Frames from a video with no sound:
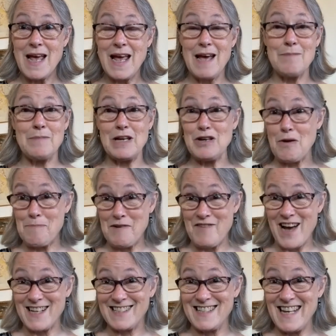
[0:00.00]
and may not be
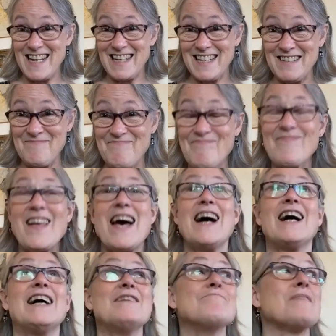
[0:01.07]
vaccinated.
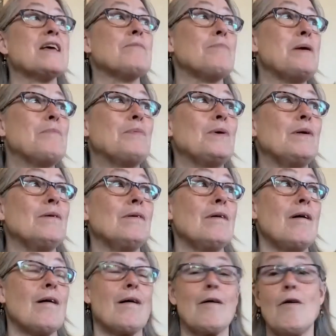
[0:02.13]
If people
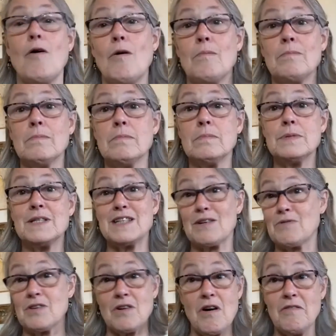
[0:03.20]
are home sick
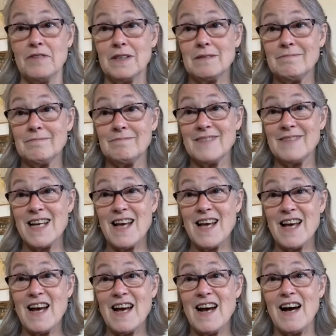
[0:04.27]
with COVID,
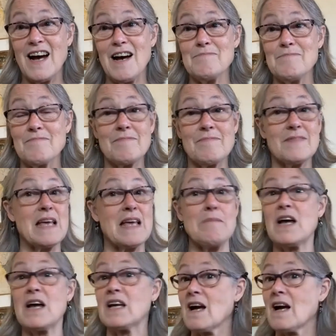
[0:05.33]
they
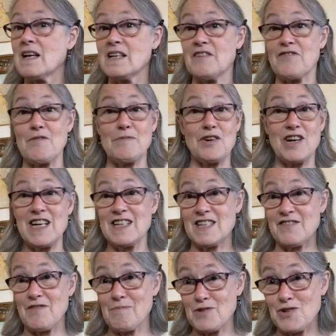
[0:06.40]
might have gotten it from their kids
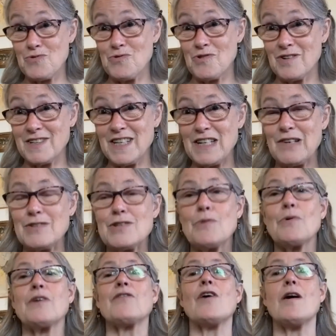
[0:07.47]
from school. So
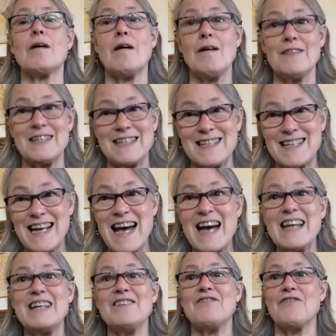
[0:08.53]
we've got all this
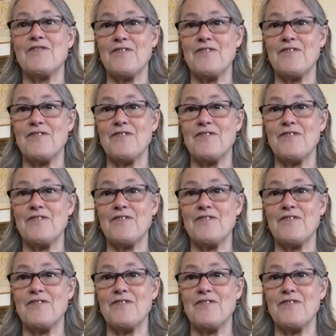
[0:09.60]
kind of